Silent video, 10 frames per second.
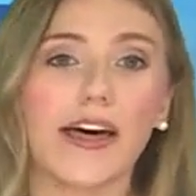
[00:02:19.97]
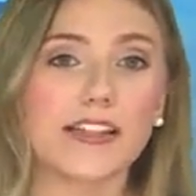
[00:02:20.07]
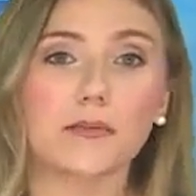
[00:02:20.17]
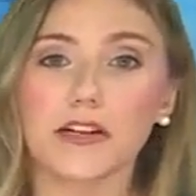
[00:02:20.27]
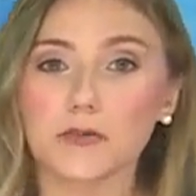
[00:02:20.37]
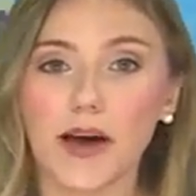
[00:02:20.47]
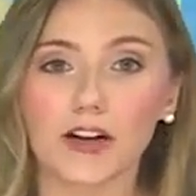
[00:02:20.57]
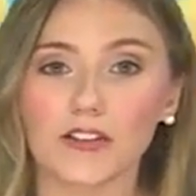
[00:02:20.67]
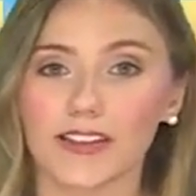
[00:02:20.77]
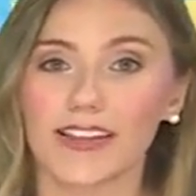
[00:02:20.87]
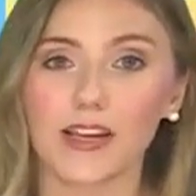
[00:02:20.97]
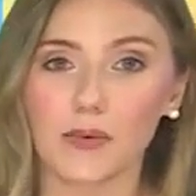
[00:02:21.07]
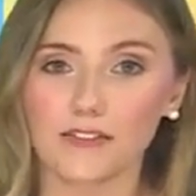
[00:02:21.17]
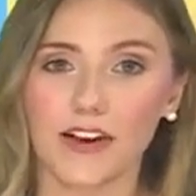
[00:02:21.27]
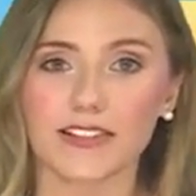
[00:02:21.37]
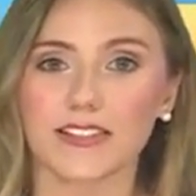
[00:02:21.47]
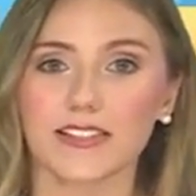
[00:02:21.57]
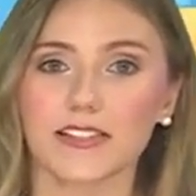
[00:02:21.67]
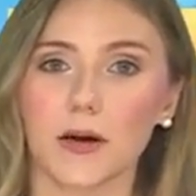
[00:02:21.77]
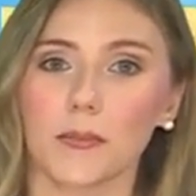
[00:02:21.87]
that's much better than the heat we faced
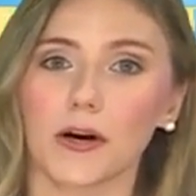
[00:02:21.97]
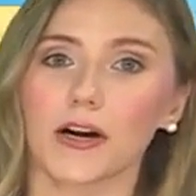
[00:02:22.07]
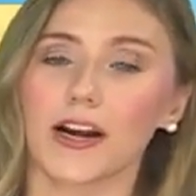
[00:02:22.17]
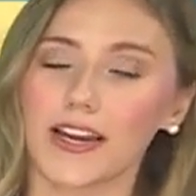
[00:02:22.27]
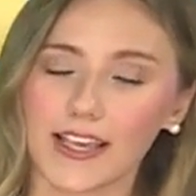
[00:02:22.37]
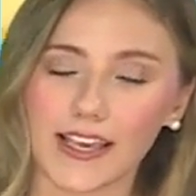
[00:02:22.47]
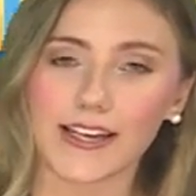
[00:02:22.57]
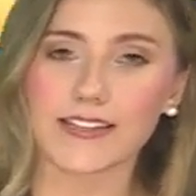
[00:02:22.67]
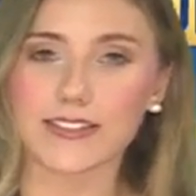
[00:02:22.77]
this summer. And again, as